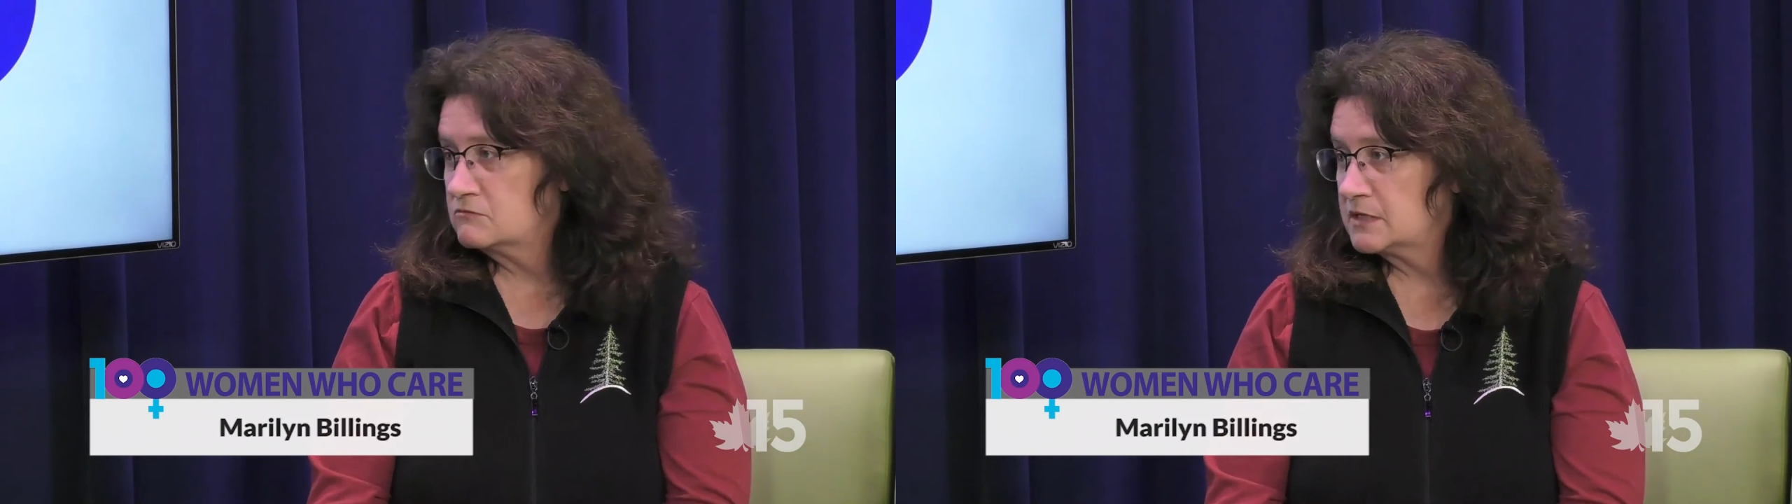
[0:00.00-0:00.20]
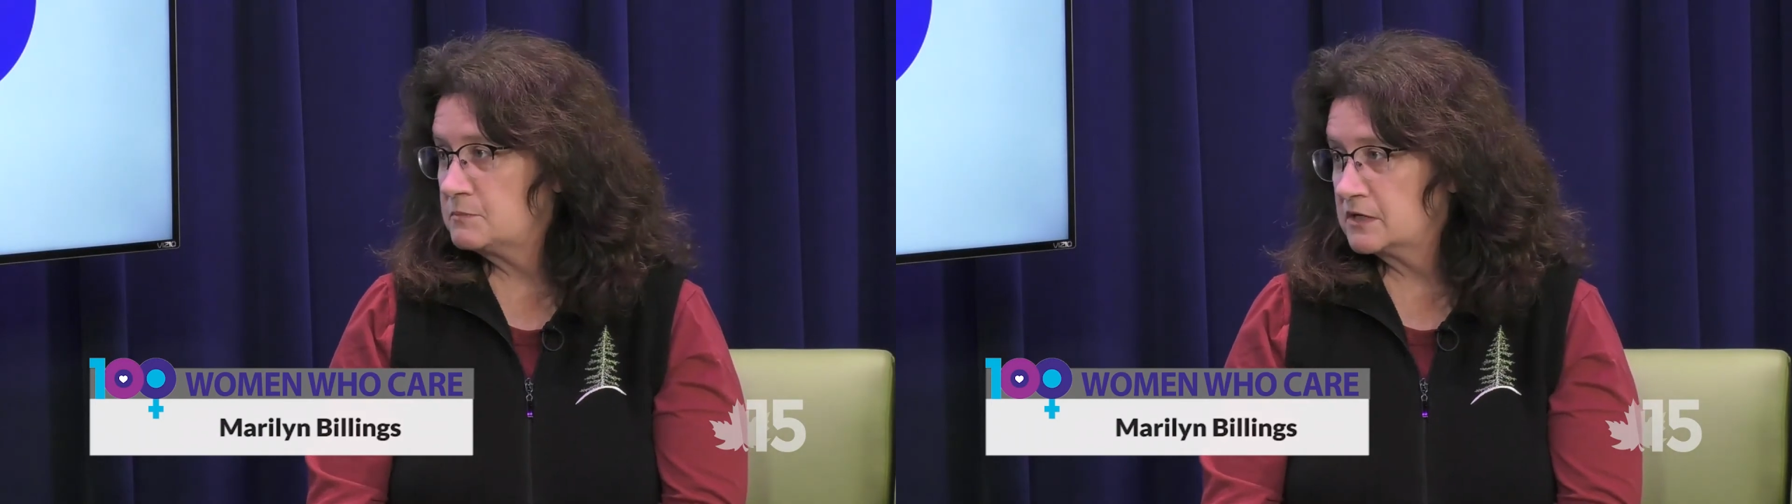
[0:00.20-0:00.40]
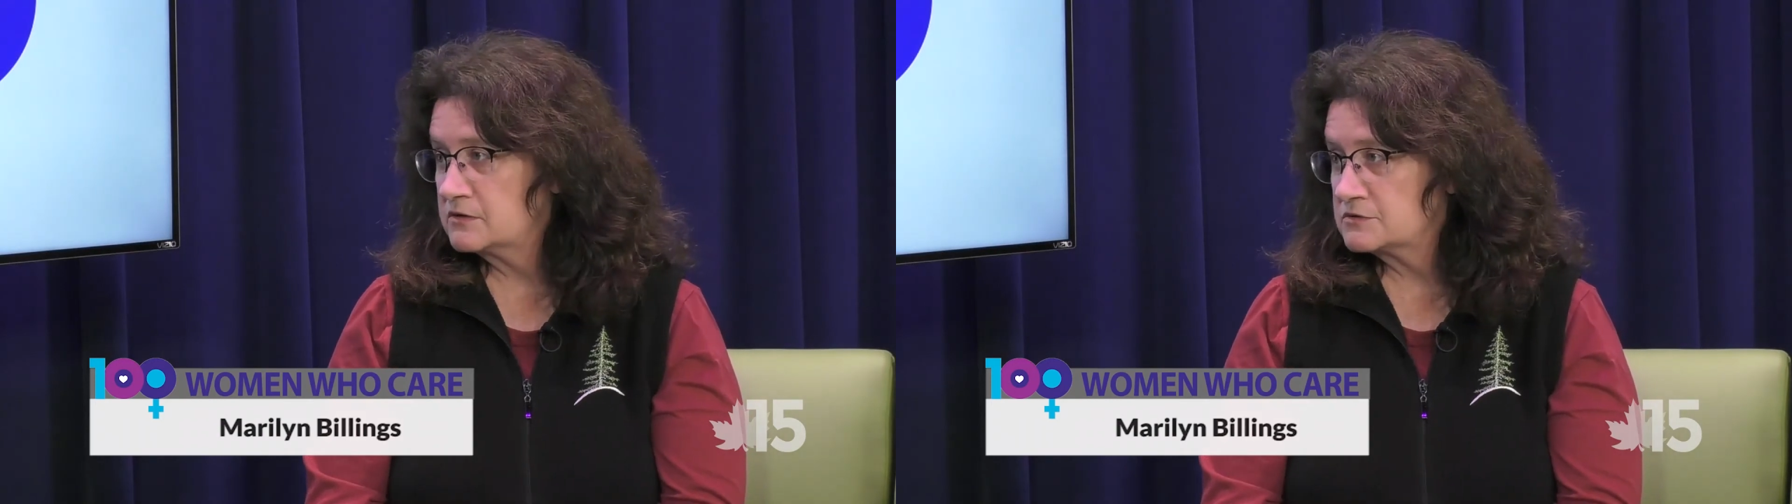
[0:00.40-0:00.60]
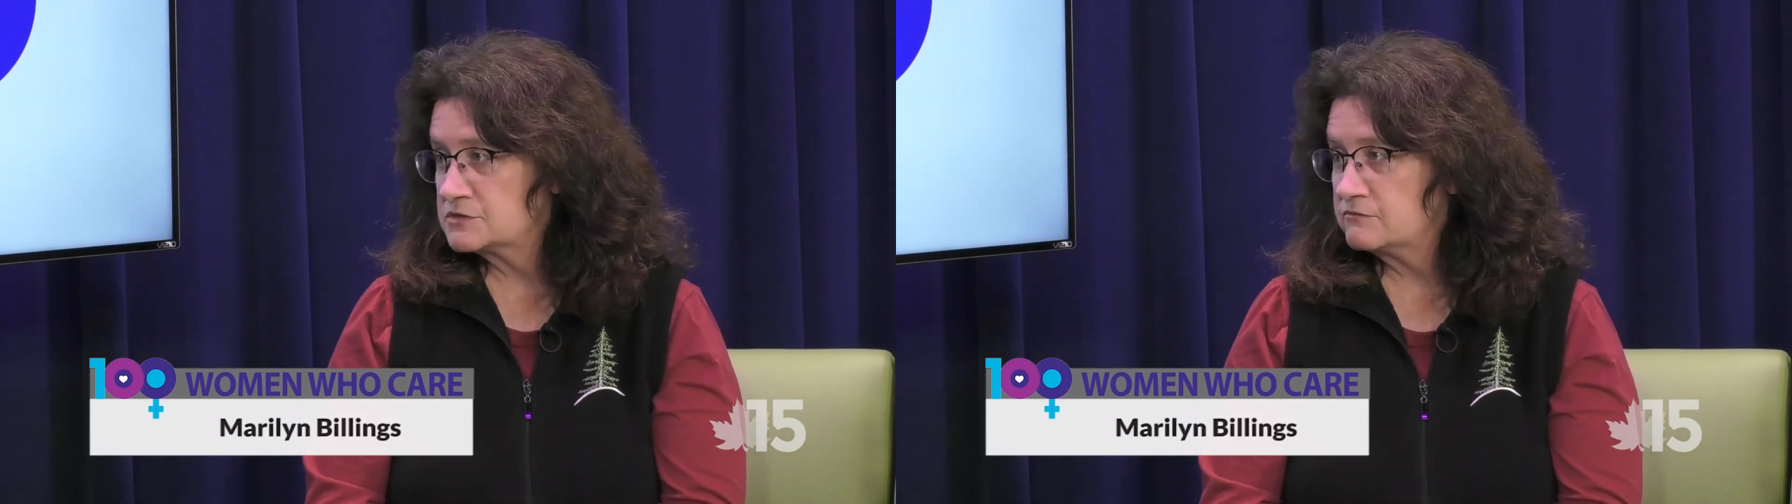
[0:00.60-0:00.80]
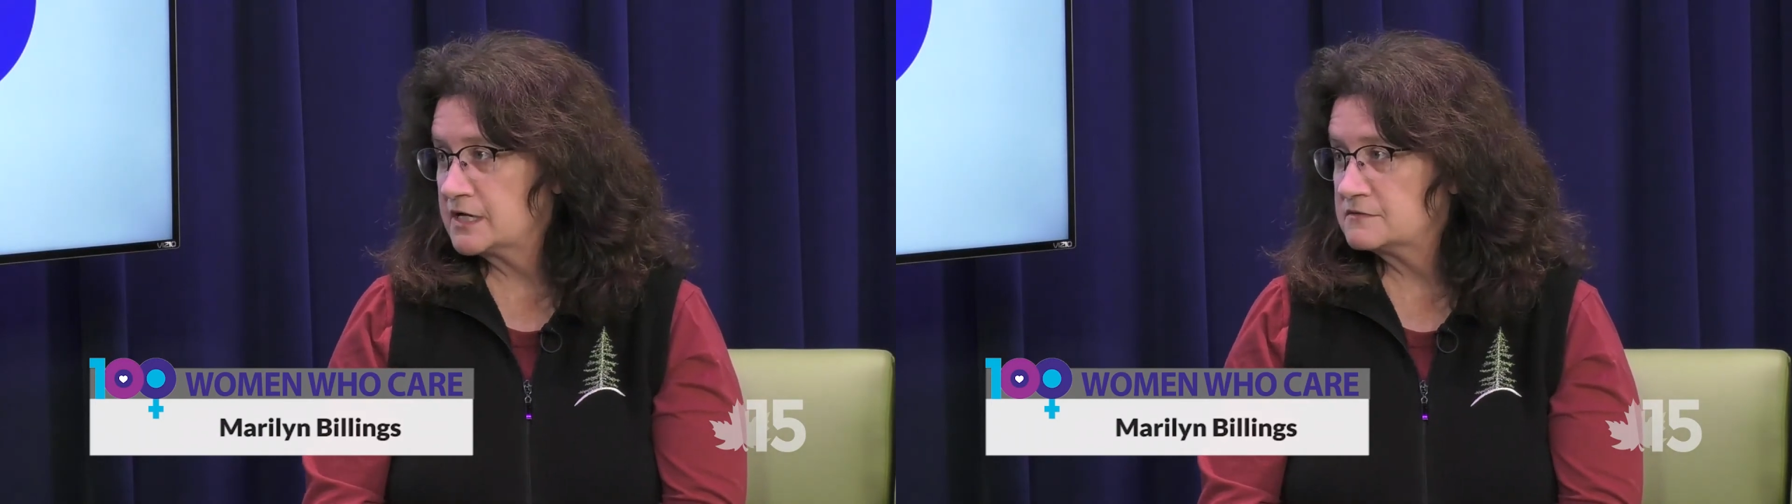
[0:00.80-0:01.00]
red
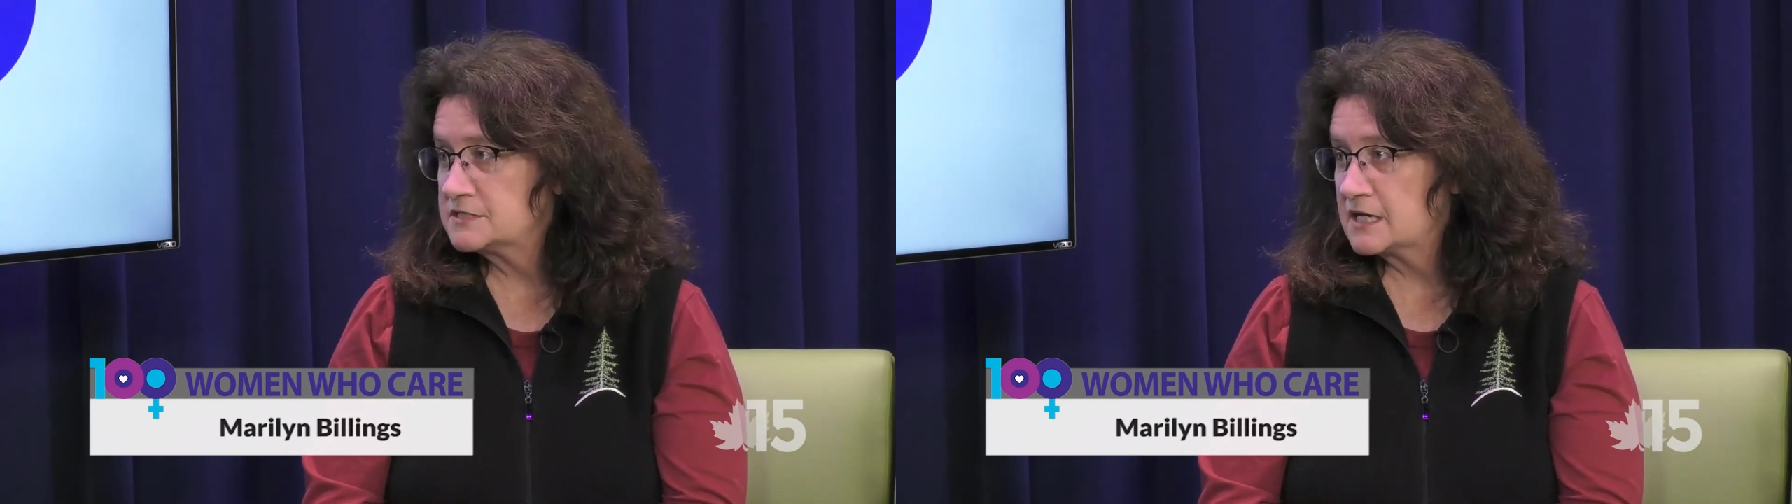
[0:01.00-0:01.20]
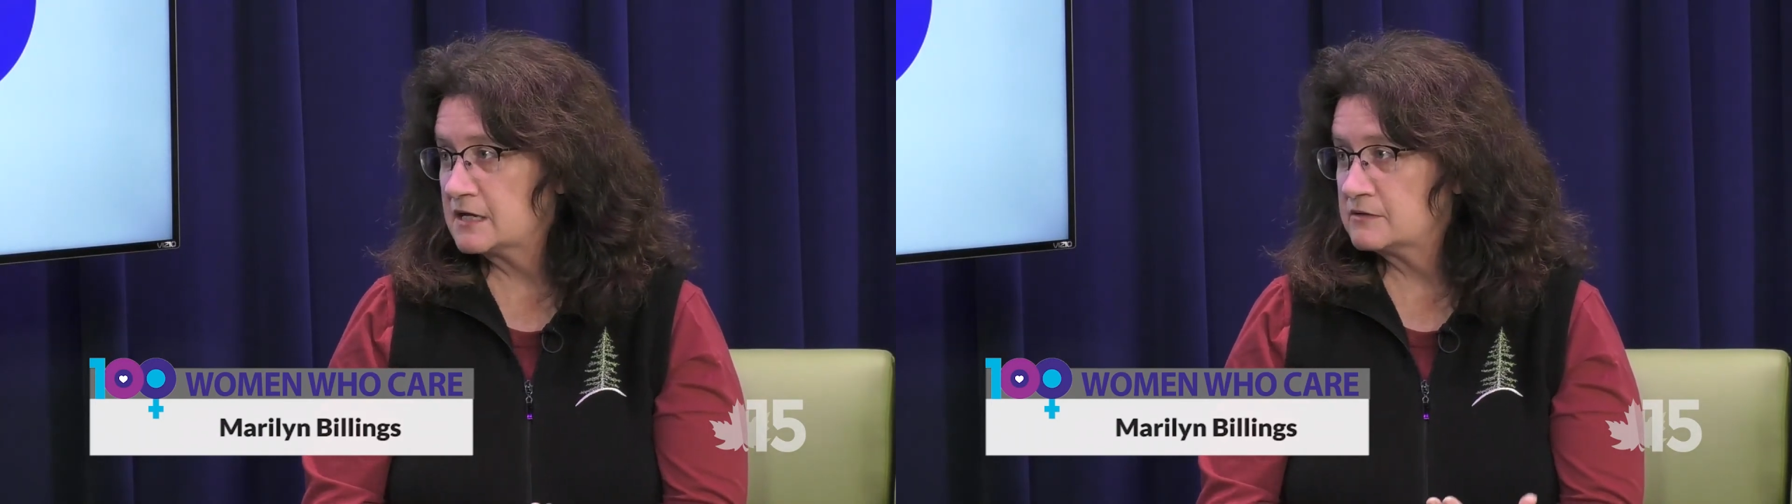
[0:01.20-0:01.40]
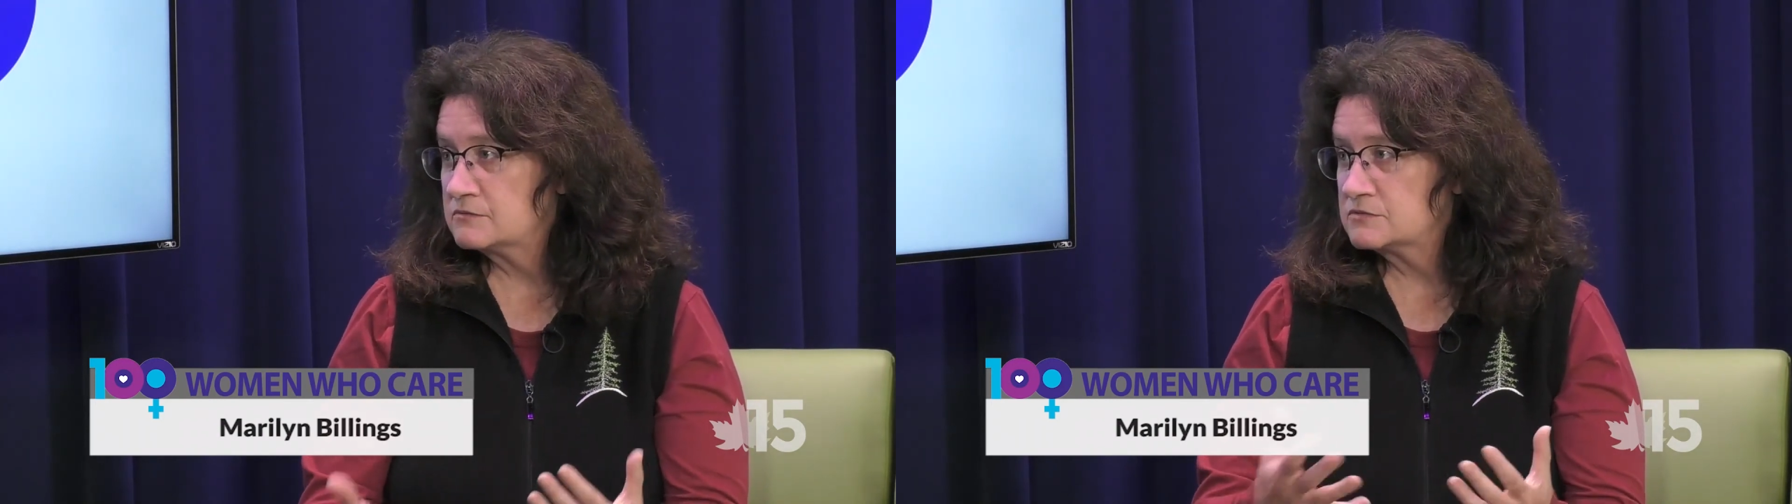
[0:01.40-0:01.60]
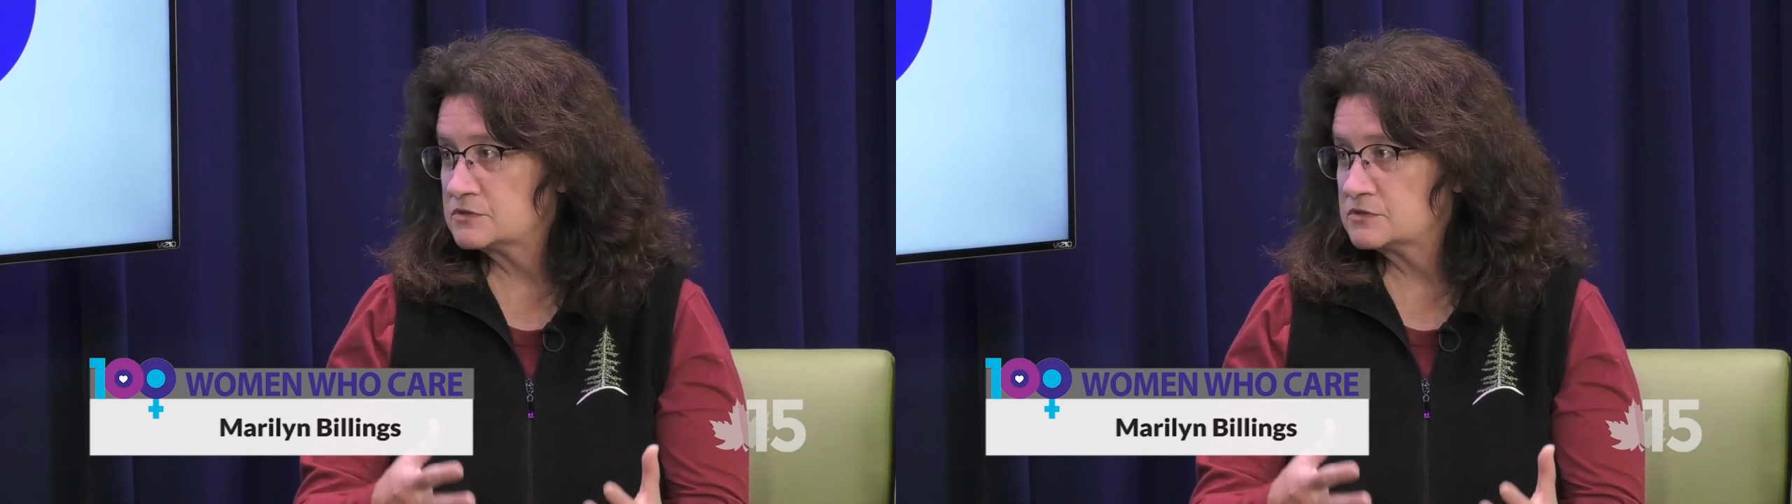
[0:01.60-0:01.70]
barrels around town,